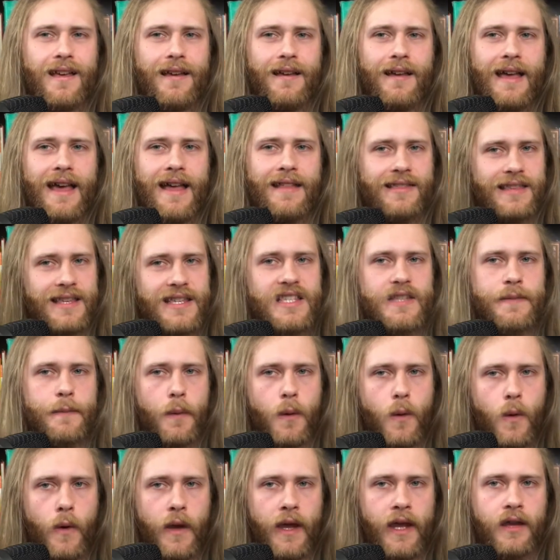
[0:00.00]
at this
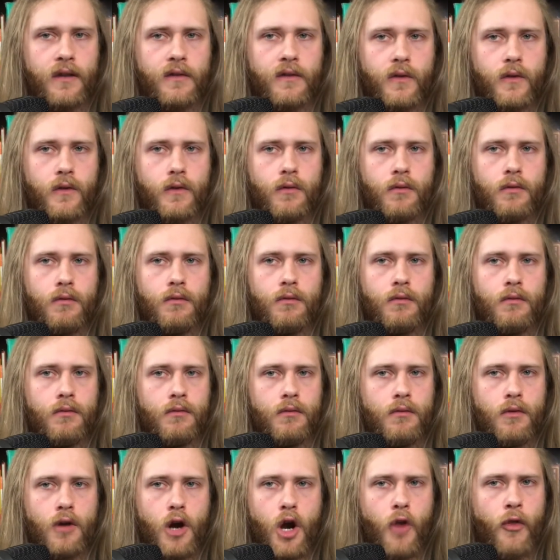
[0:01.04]
point,
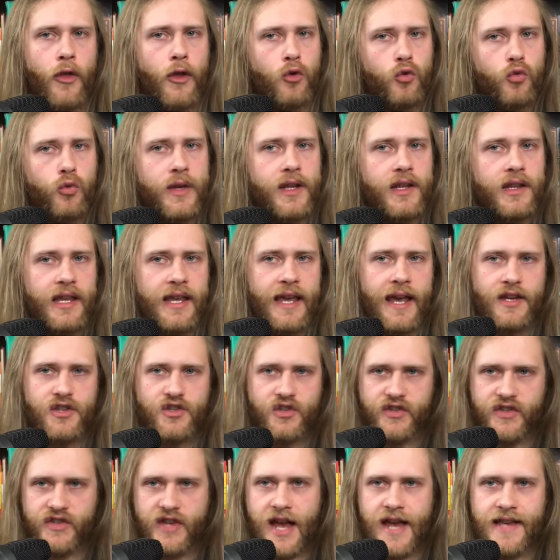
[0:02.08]
are they really
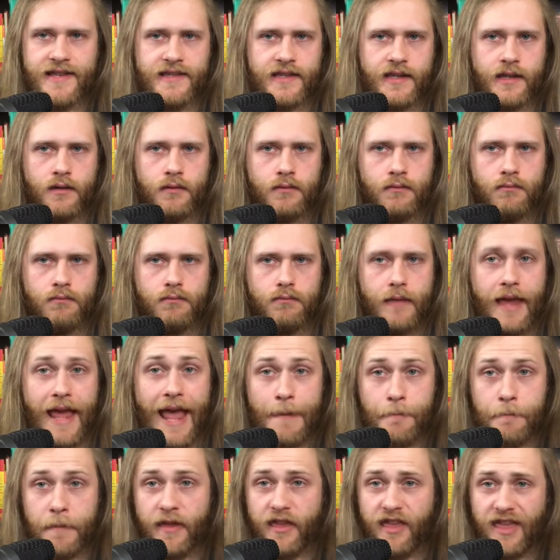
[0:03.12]
exercising
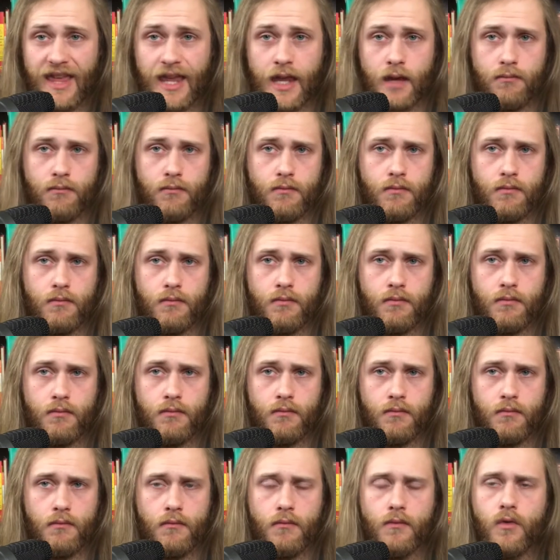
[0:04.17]
empathy?
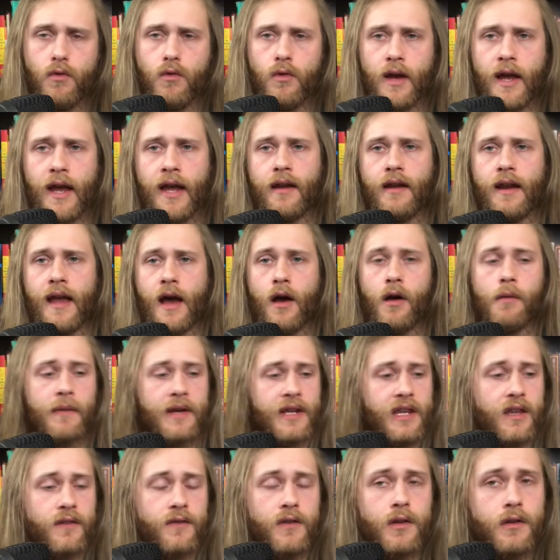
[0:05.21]
Right? Now I'm going to
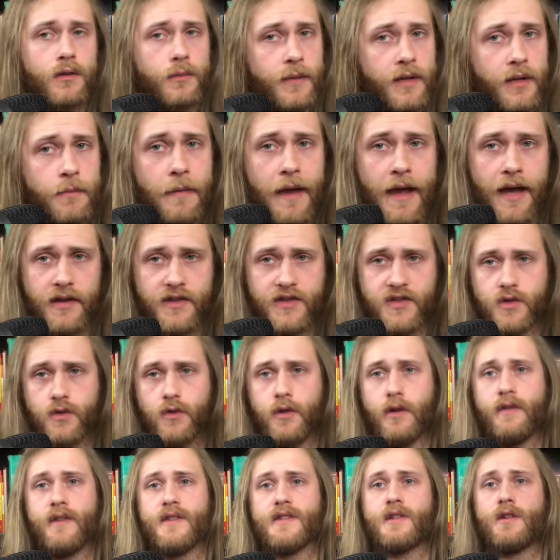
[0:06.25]
give you a little bit of
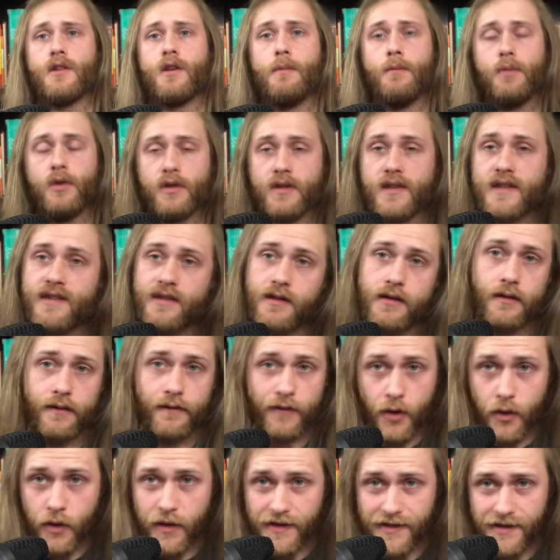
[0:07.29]
backstory that's going to put this into
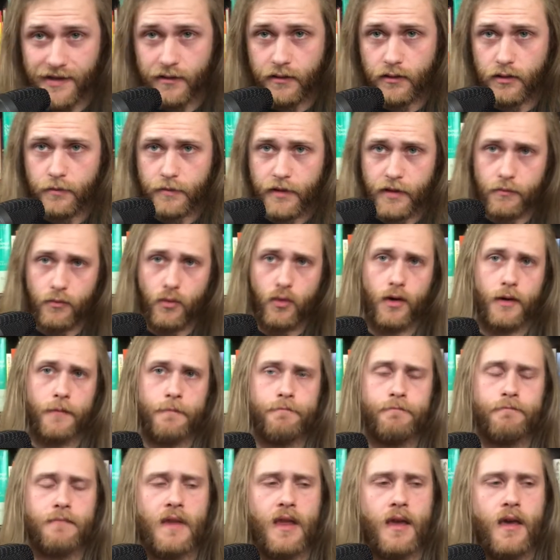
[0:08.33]
focus a little bit more.
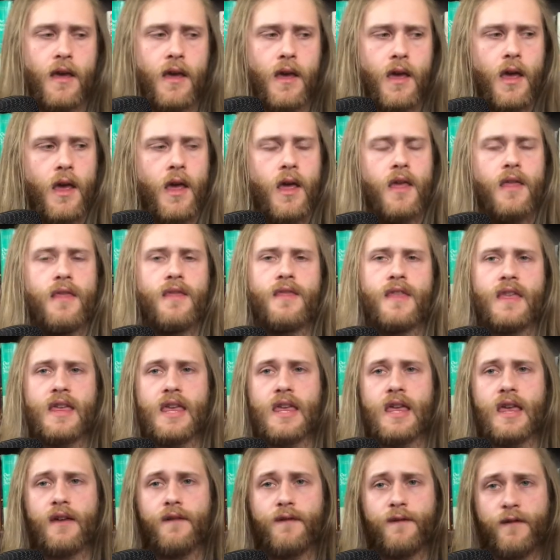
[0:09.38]

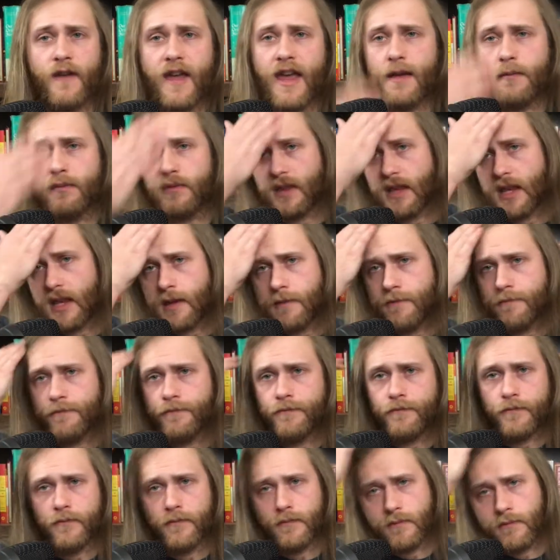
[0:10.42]
The family
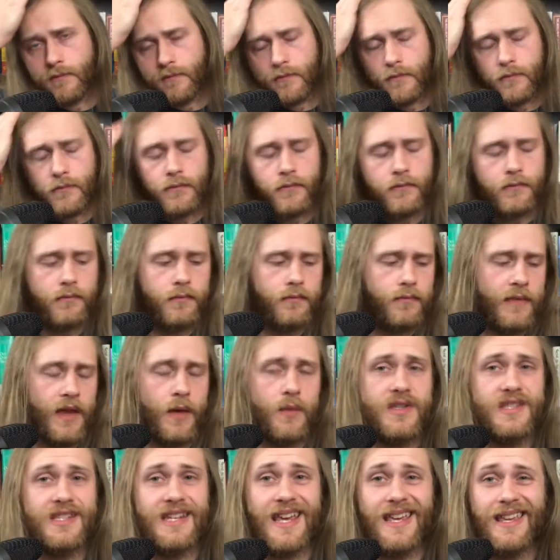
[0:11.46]
that
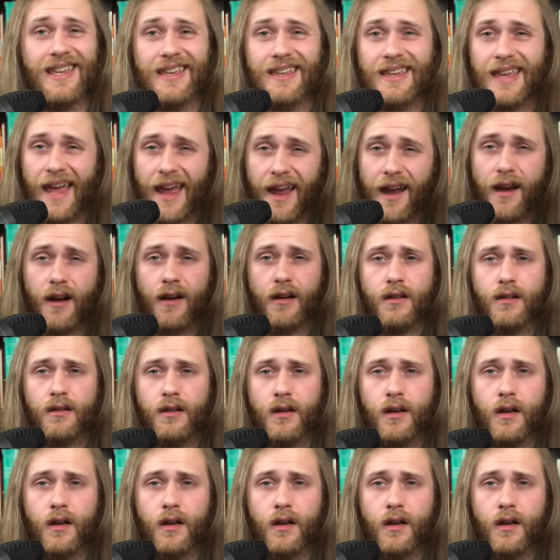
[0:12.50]
was taking care